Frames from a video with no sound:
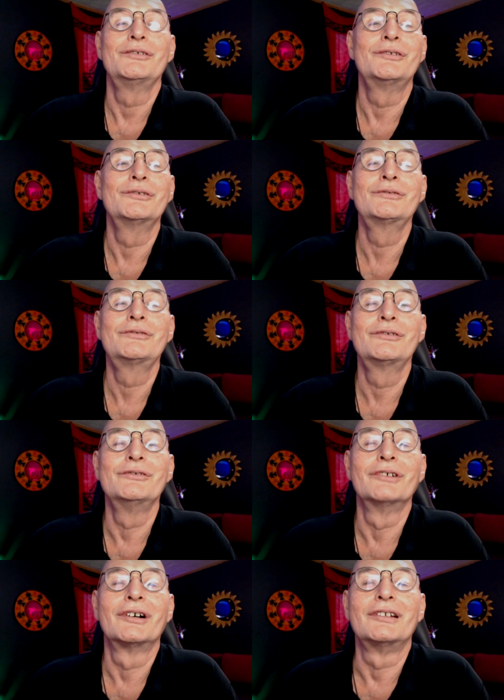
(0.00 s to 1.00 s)
do to
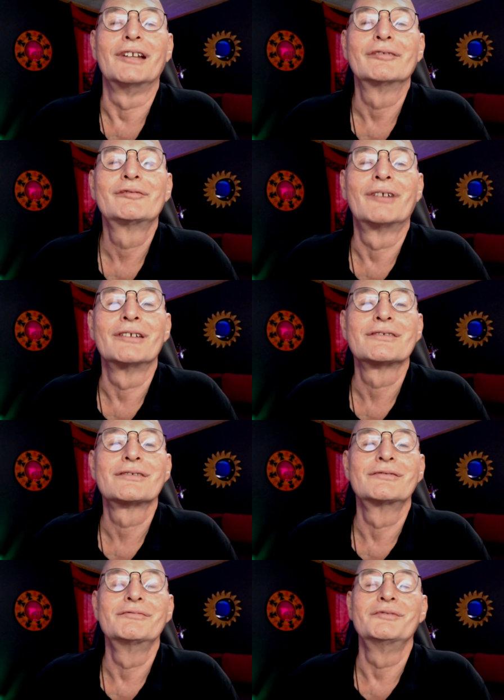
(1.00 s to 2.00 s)
your loved ones,